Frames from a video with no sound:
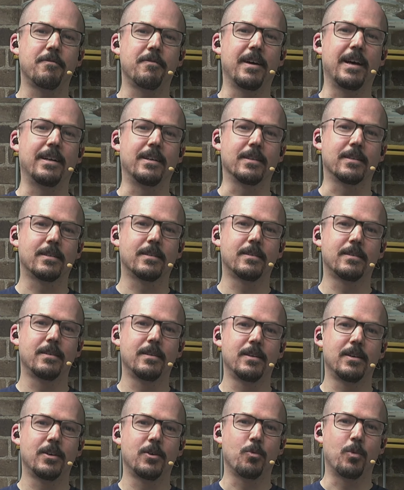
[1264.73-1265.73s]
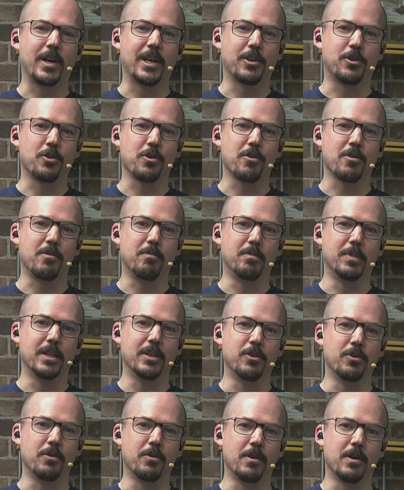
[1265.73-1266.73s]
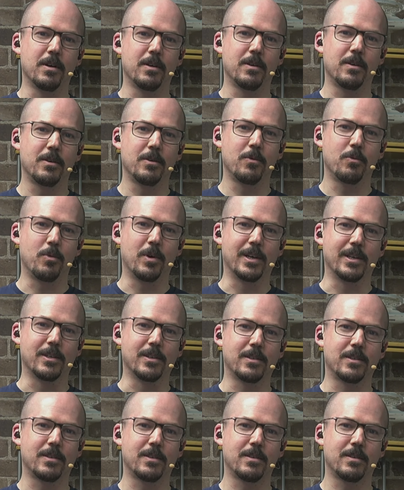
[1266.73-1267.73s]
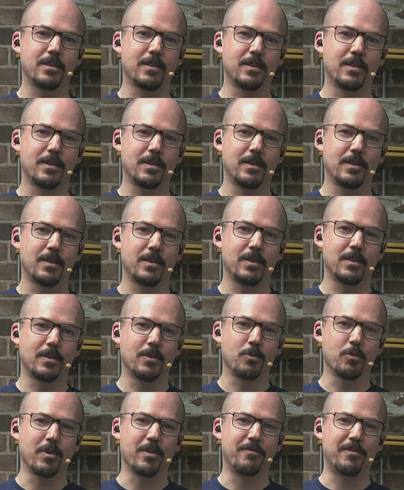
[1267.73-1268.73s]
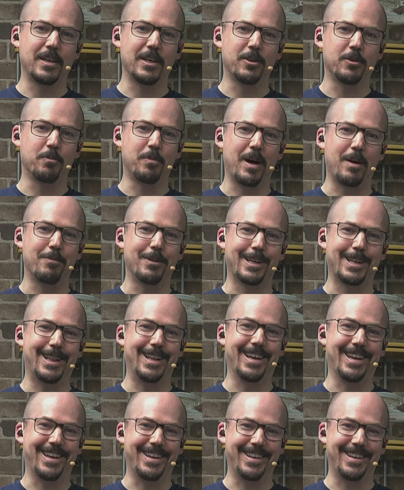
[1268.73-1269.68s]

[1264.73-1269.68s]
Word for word: felt when EternalBlue was revealed publicly.